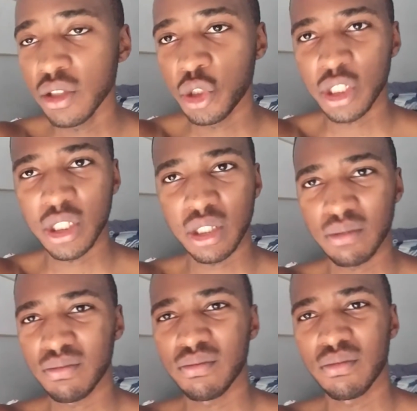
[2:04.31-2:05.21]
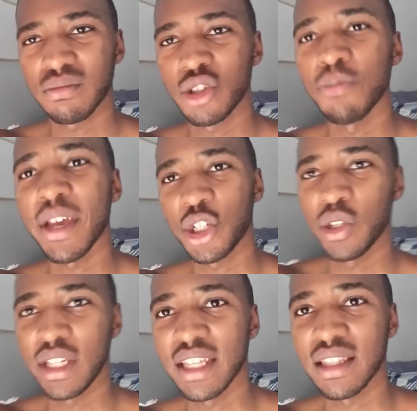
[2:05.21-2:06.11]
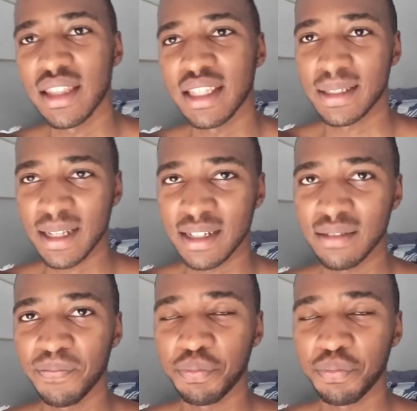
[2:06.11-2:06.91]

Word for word: just to make sure you get the things done.